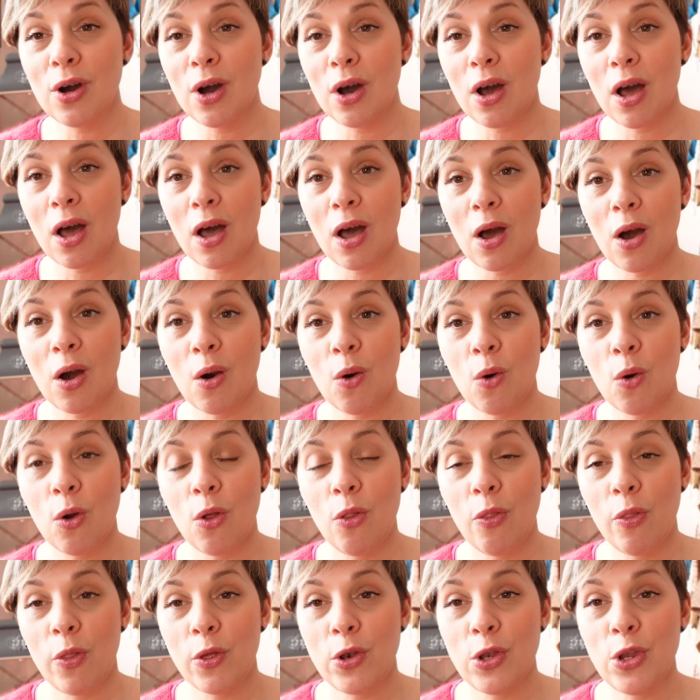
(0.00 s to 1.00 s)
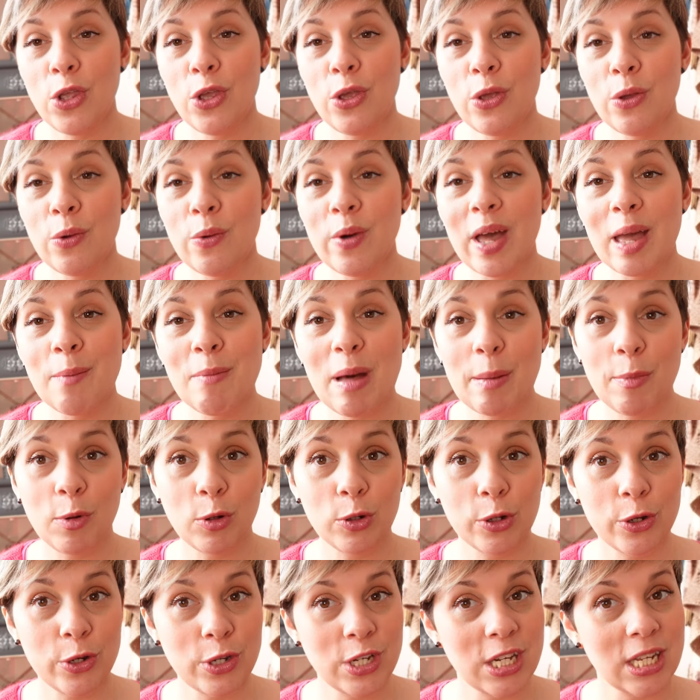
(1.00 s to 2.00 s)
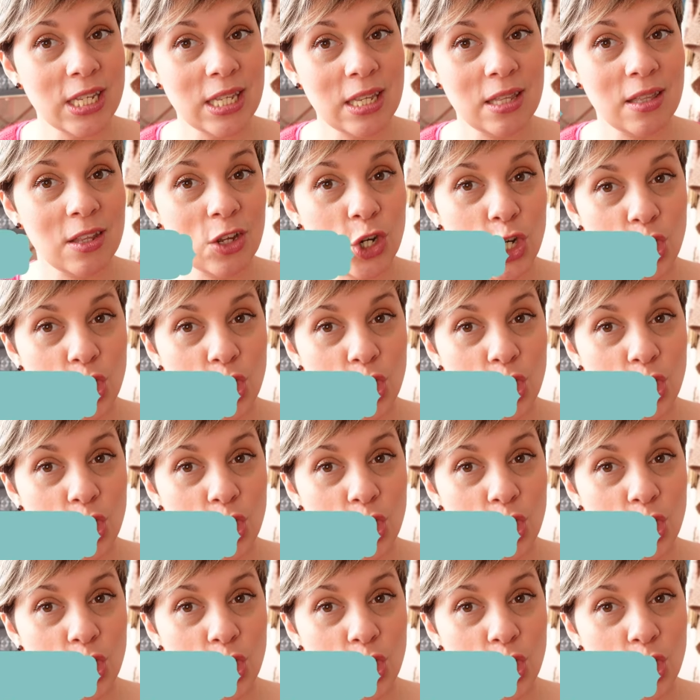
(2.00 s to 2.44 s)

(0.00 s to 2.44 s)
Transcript: the new Aimable goodies in the